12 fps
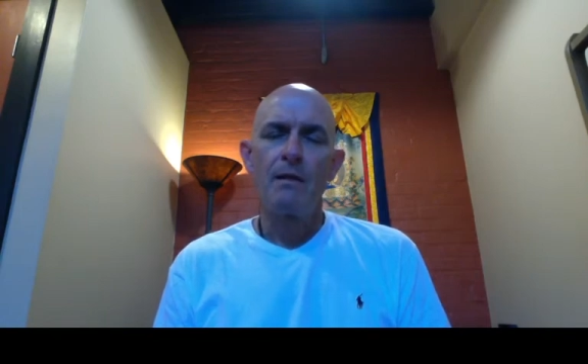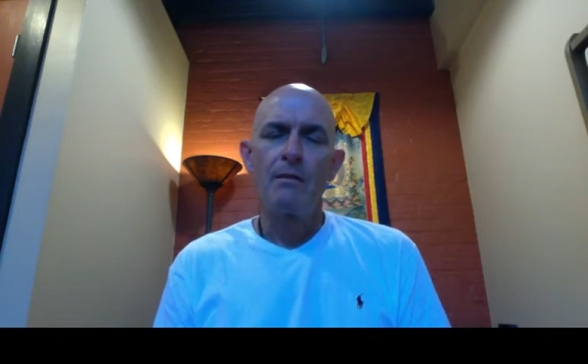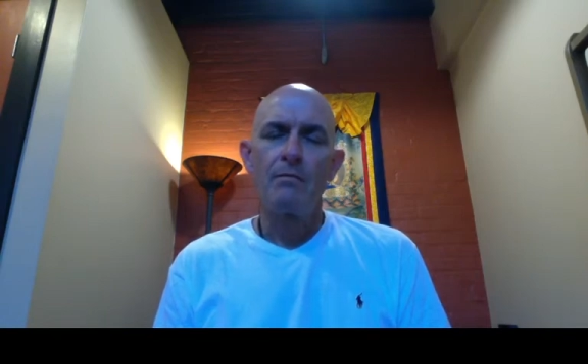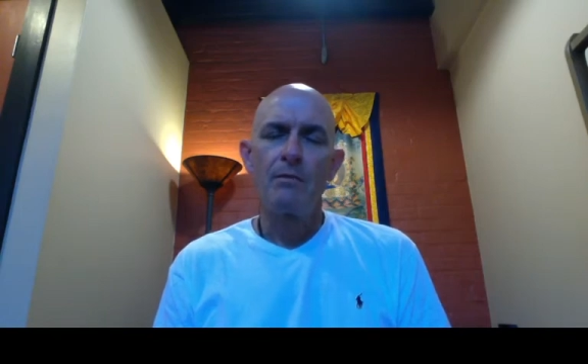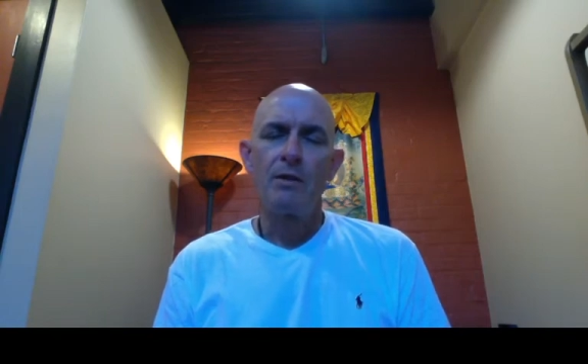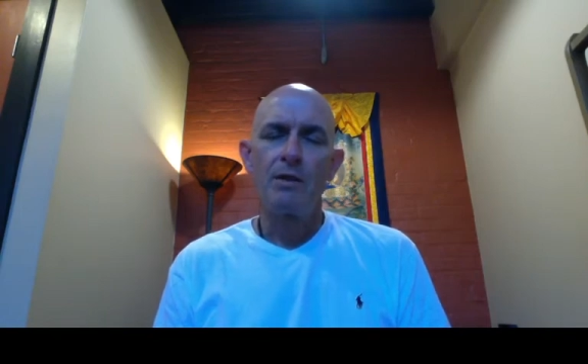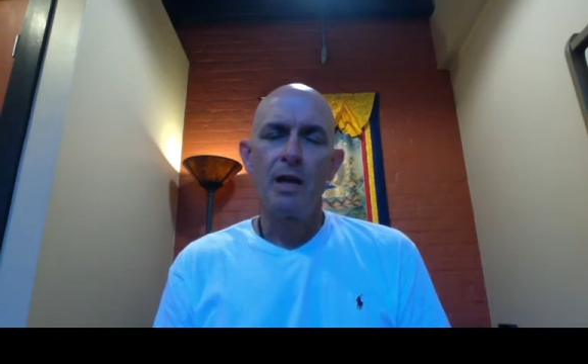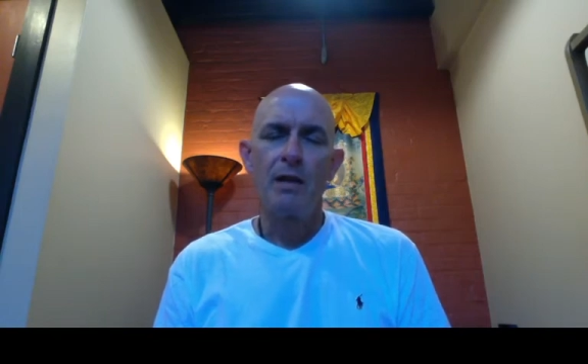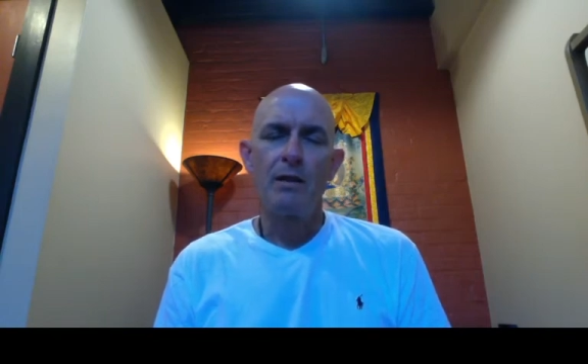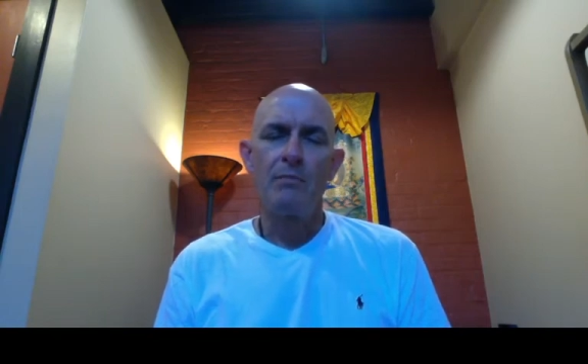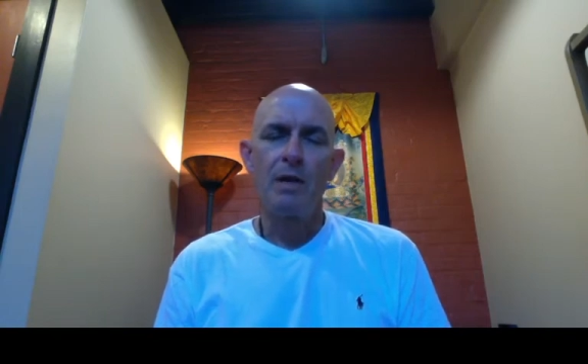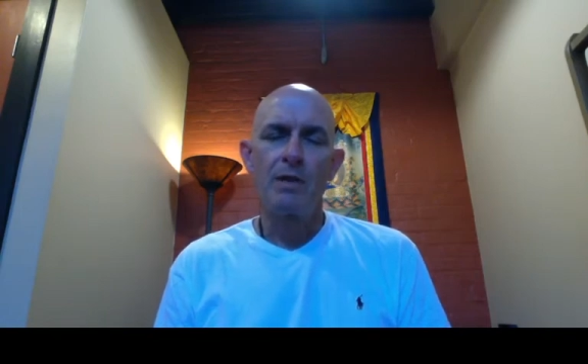the tiny
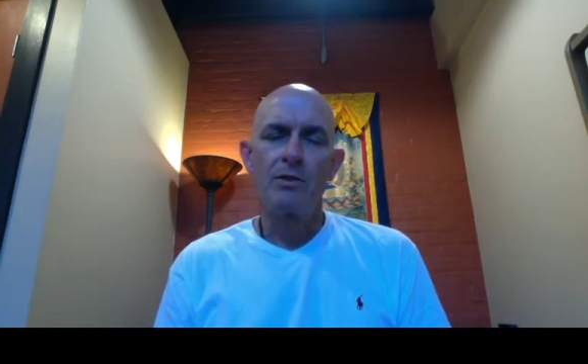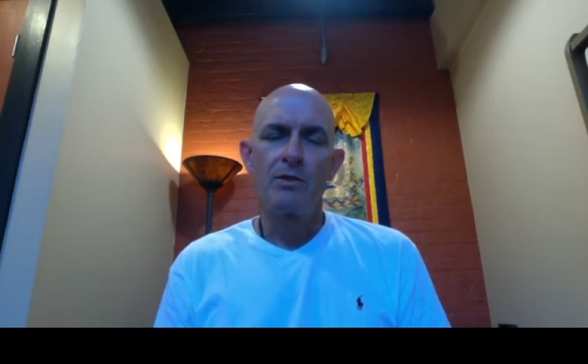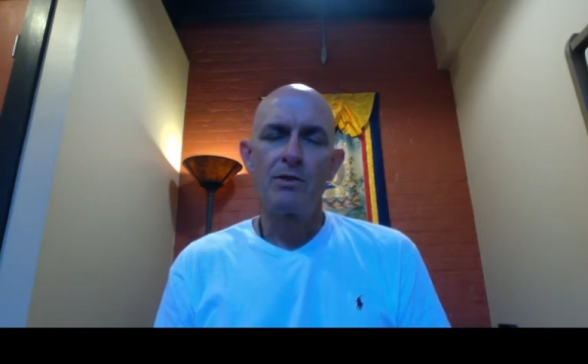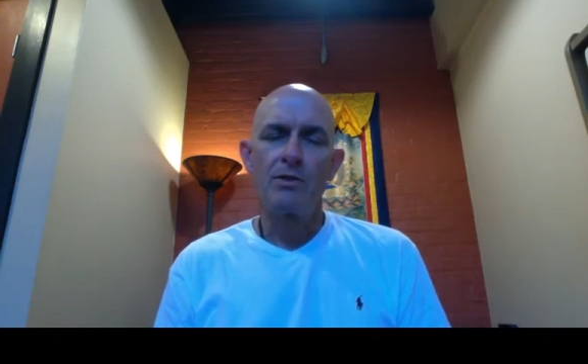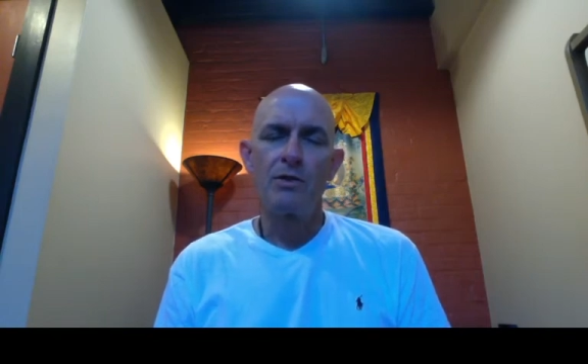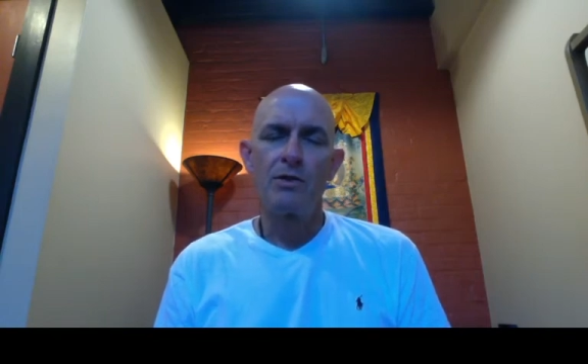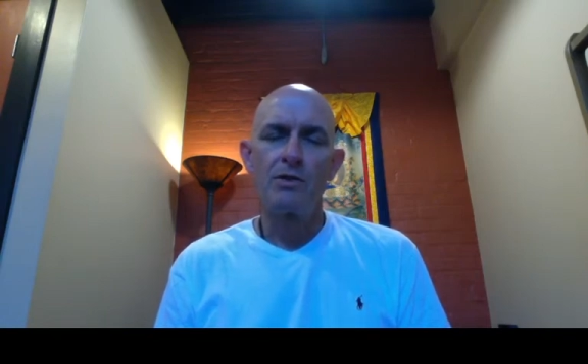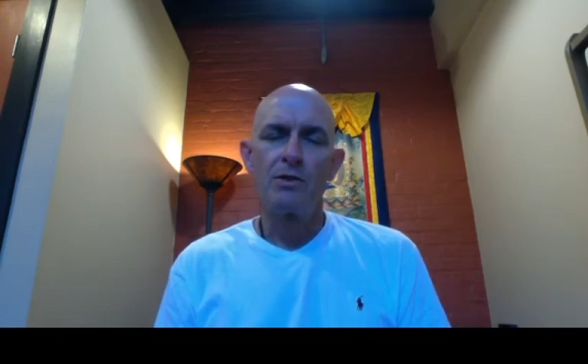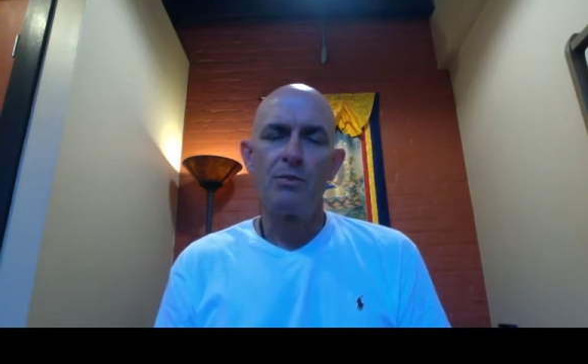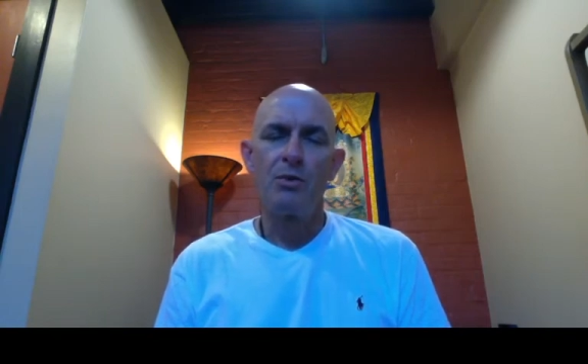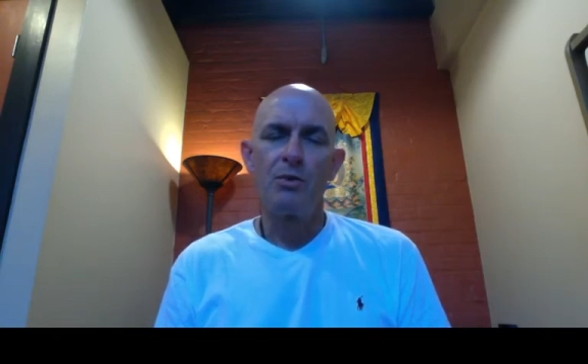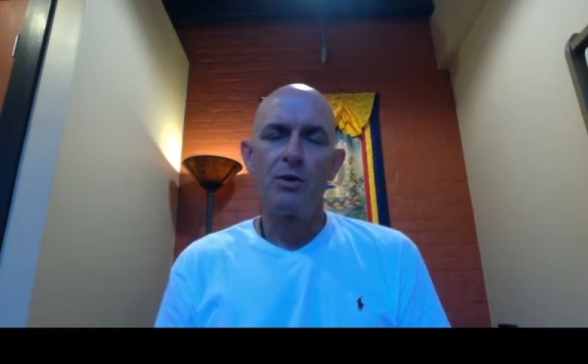muscles that
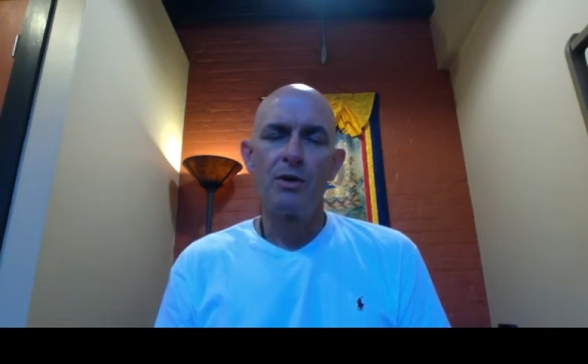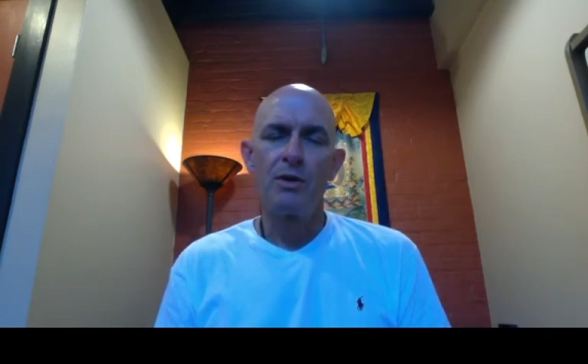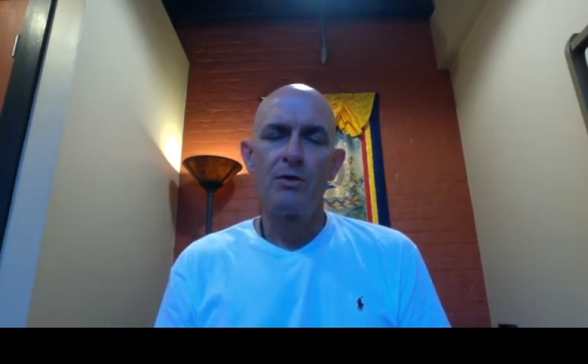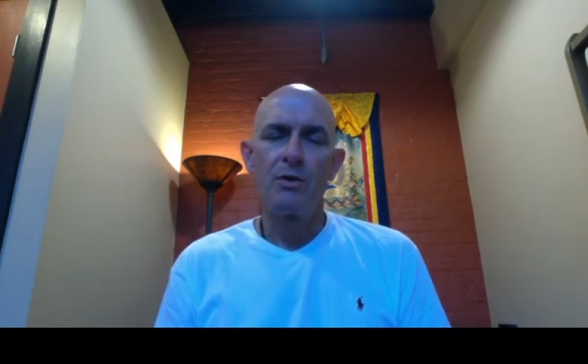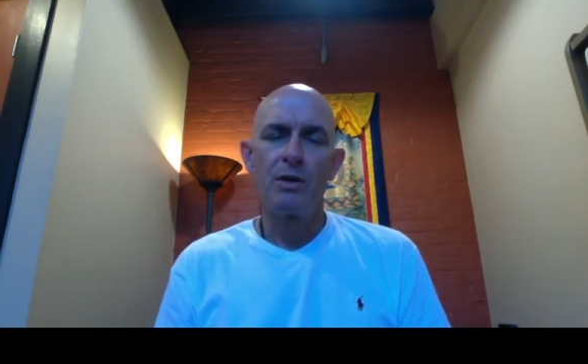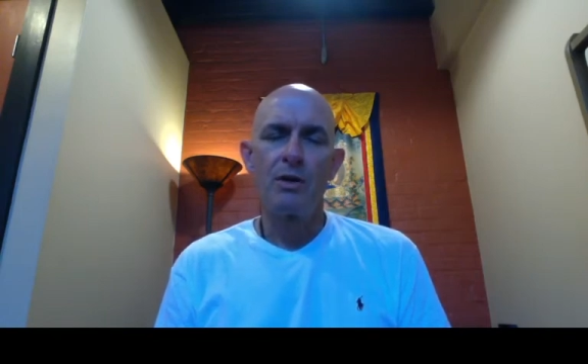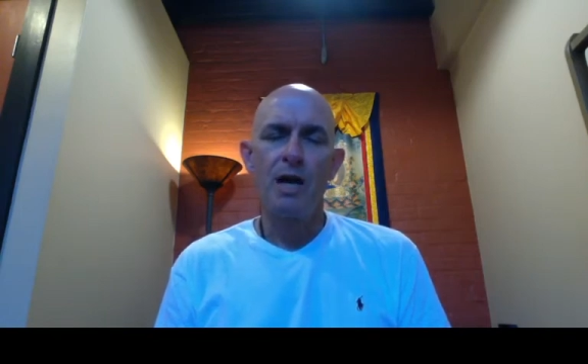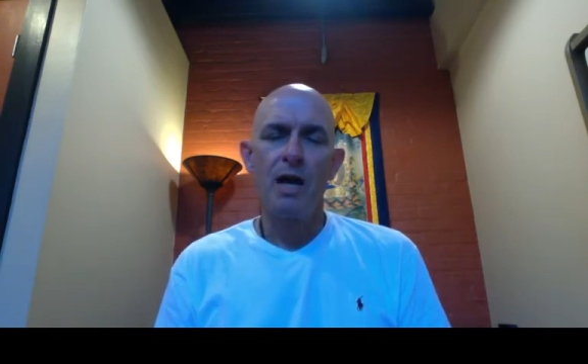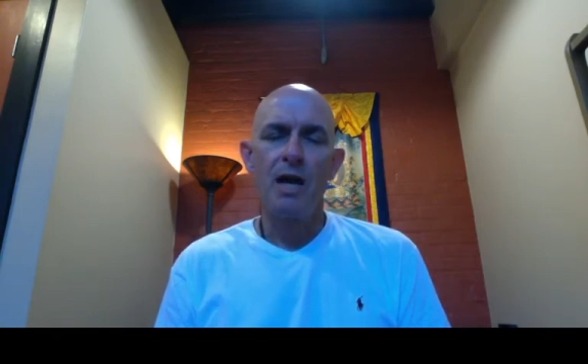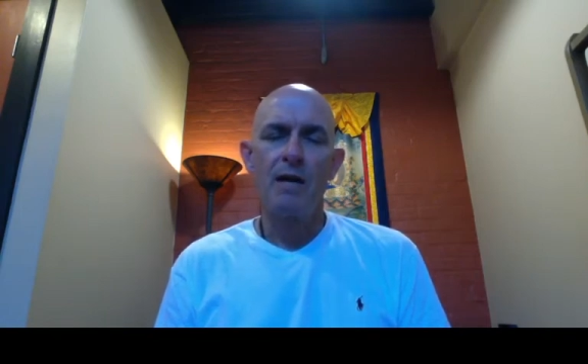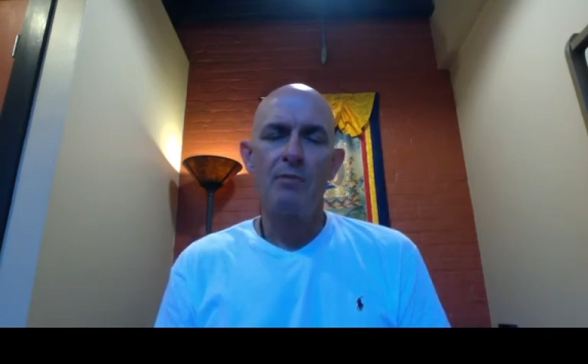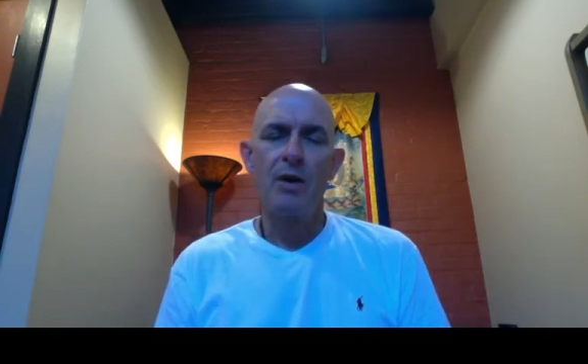support your
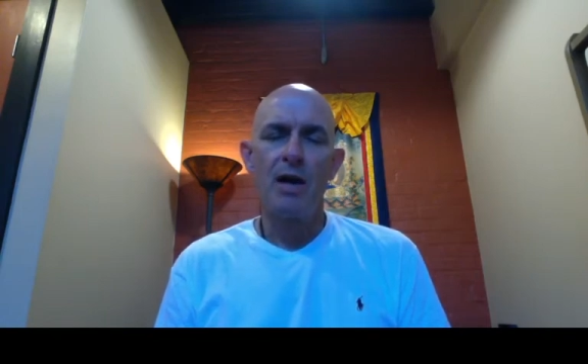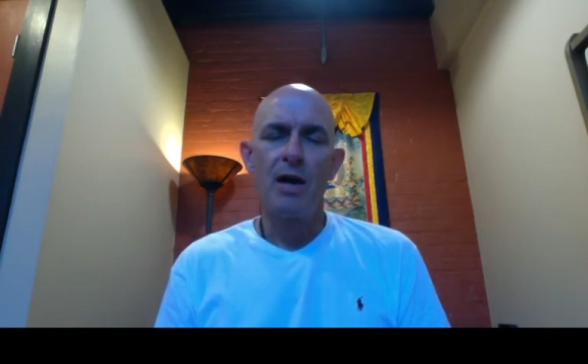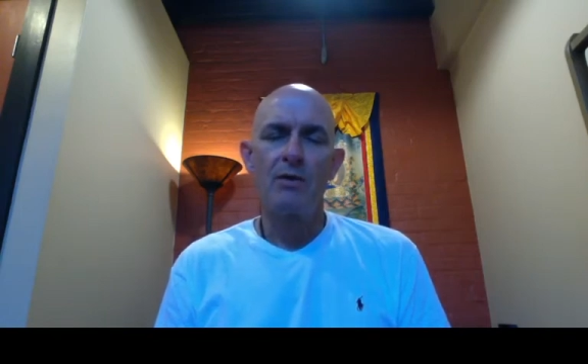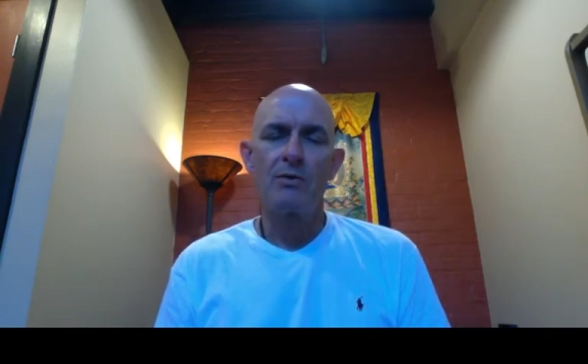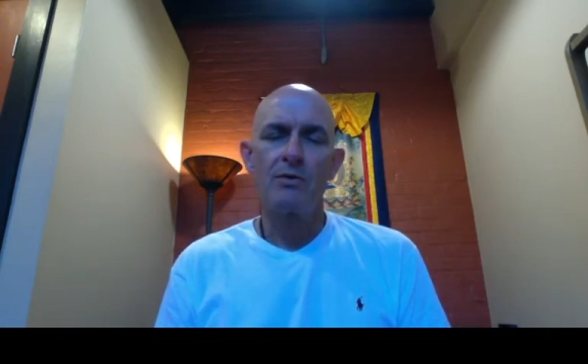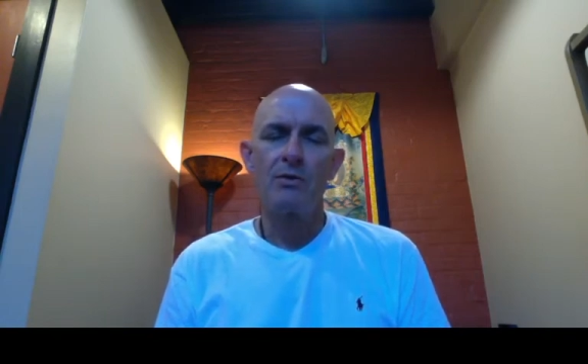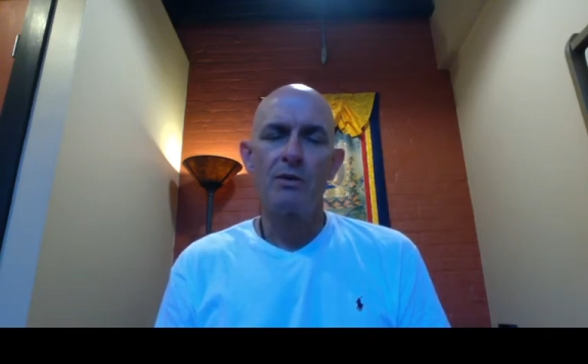eyebrows,